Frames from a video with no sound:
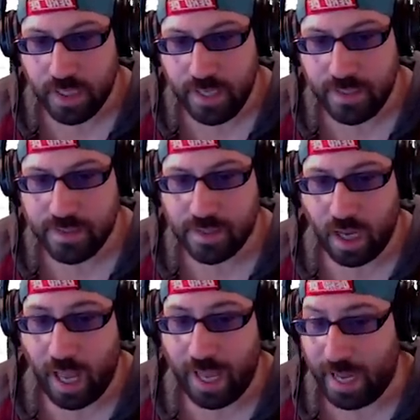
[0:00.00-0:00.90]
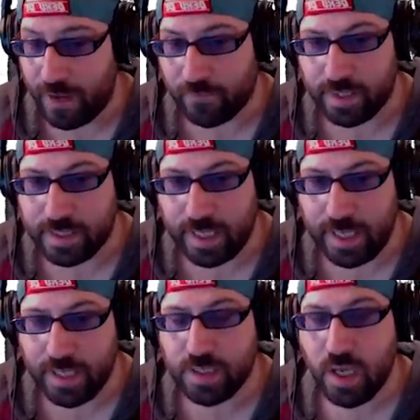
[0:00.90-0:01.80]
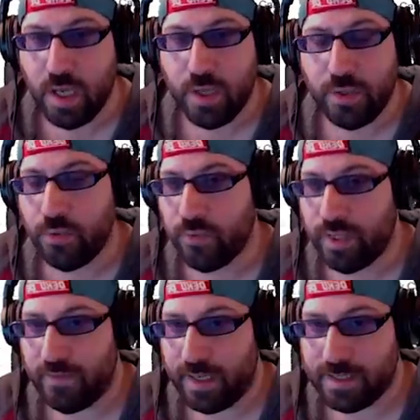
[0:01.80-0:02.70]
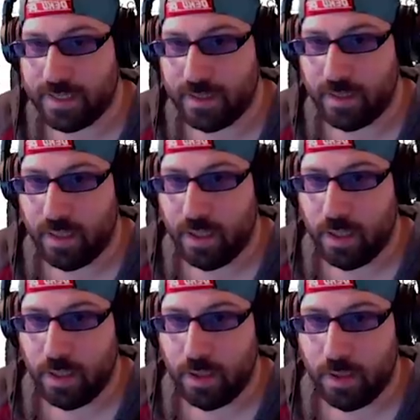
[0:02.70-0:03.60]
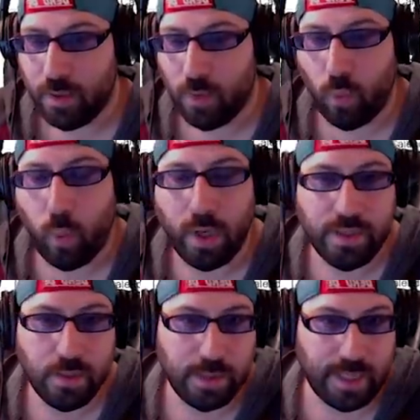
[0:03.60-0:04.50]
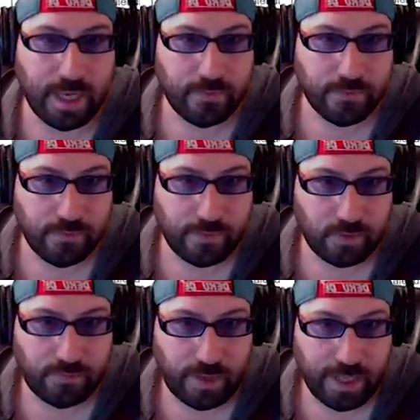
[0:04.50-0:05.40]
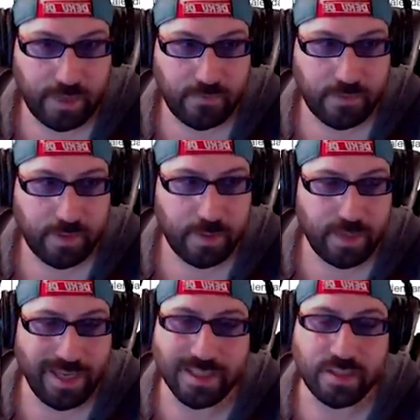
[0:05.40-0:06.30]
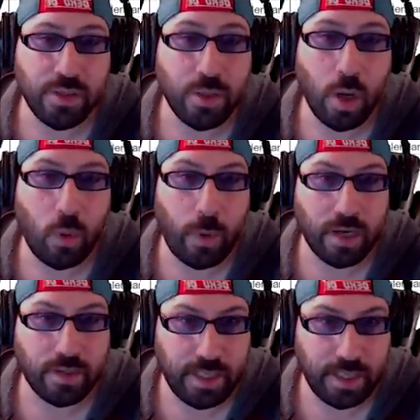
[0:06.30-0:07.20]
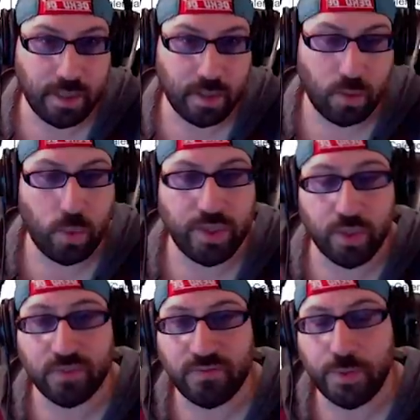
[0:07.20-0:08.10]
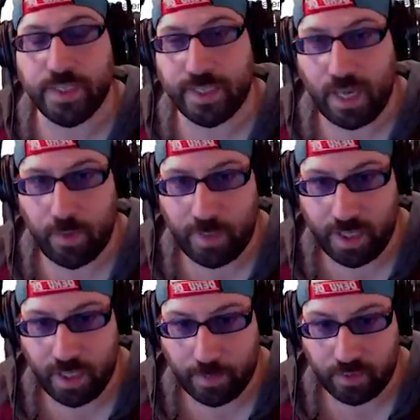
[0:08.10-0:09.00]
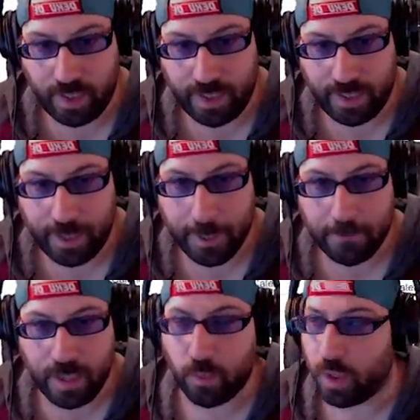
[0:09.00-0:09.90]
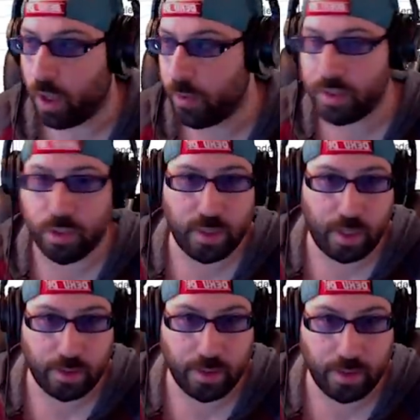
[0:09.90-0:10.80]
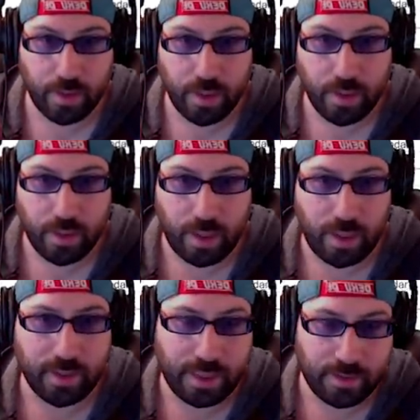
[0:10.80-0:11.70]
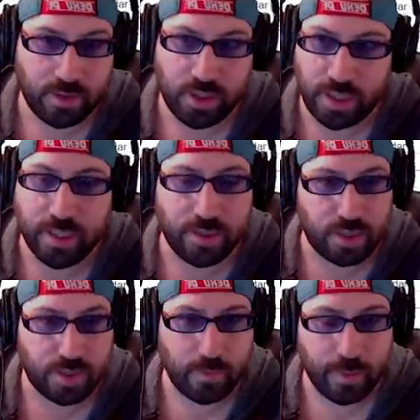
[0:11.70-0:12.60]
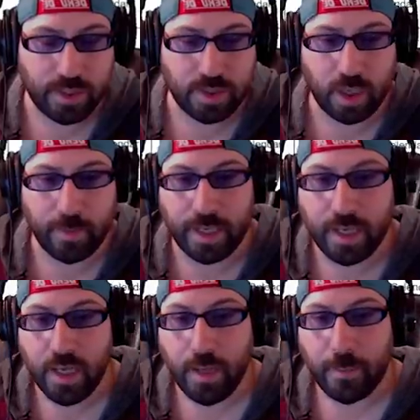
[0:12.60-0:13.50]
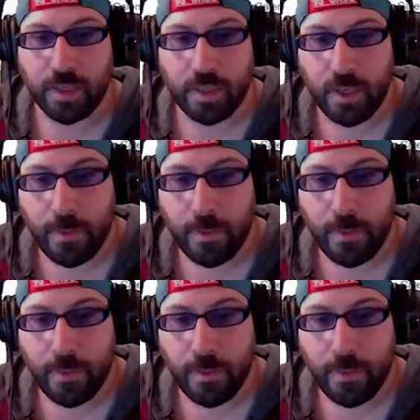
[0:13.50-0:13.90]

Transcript: is at every stage, you realize that what you get for level 5 is nowhere near what you're losing out by upgrading it. And we'll go into another uh, sheet in just a moment to talk about it. But